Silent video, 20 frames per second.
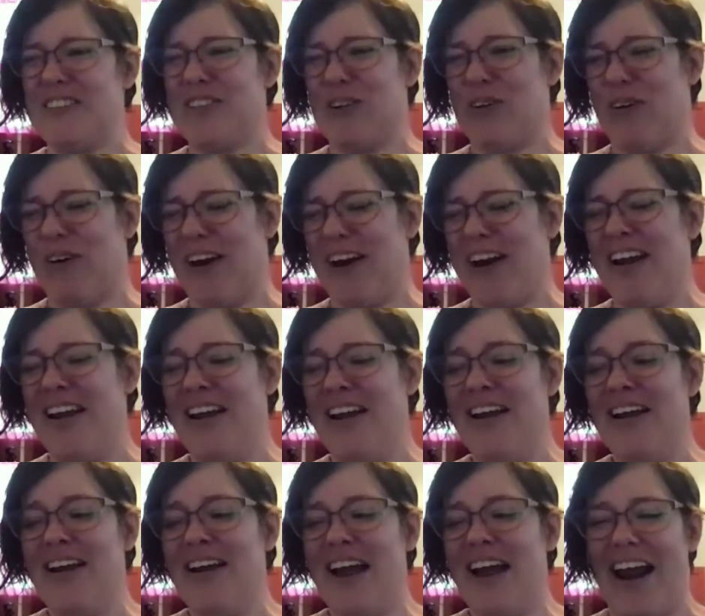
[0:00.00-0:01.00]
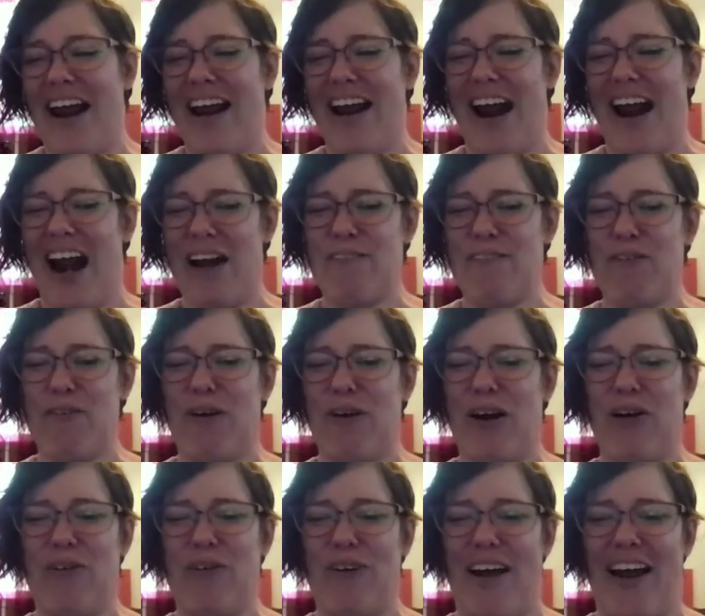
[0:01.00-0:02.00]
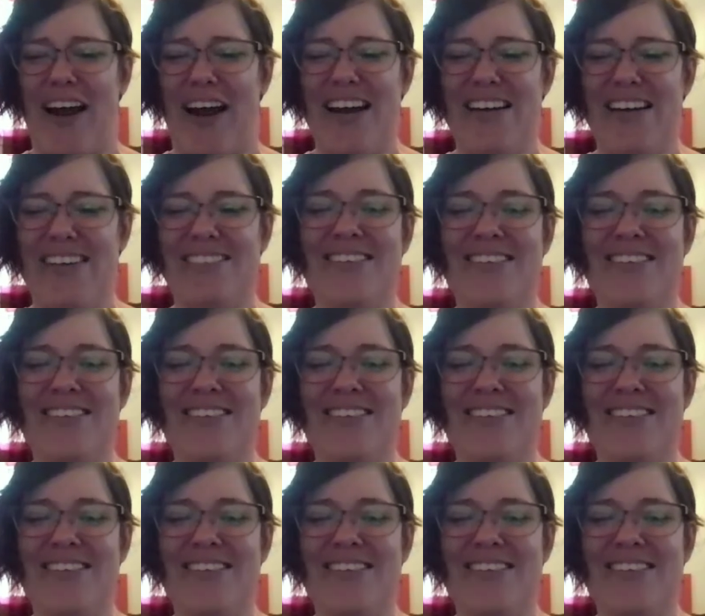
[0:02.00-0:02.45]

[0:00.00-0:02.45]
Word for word: story in kind of a weird way.